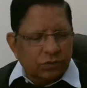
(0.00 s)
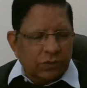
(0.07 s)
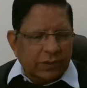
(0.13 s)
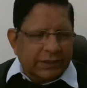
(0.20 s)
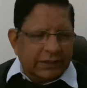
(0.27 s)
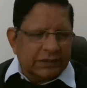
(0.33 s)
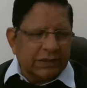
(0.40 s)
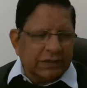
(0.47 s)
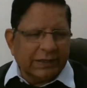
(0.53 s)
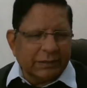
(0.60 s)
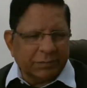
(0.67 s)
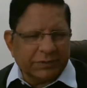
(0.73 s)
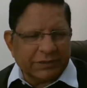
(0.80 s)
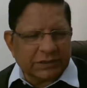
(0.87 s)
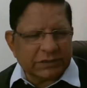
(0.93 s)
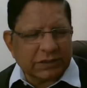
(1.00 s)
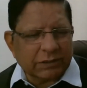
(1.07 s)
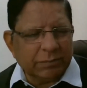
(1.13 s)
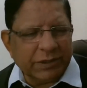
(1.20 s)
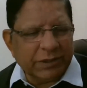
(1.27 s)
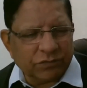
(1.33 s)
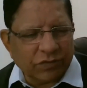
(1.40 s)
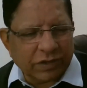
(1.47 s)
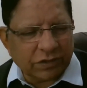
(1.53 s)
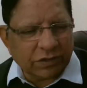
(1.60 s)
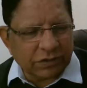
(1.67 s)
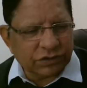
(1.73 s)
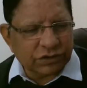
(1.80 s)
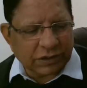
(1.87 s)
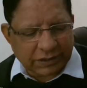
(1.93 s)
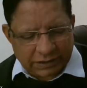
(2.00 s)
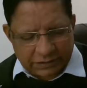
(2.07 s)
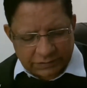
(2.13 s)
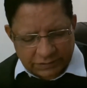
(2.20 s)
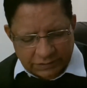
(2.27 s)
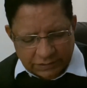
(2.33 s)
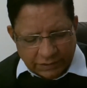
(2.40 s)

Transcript: Gulati ji, let me just comment one on Shankarji.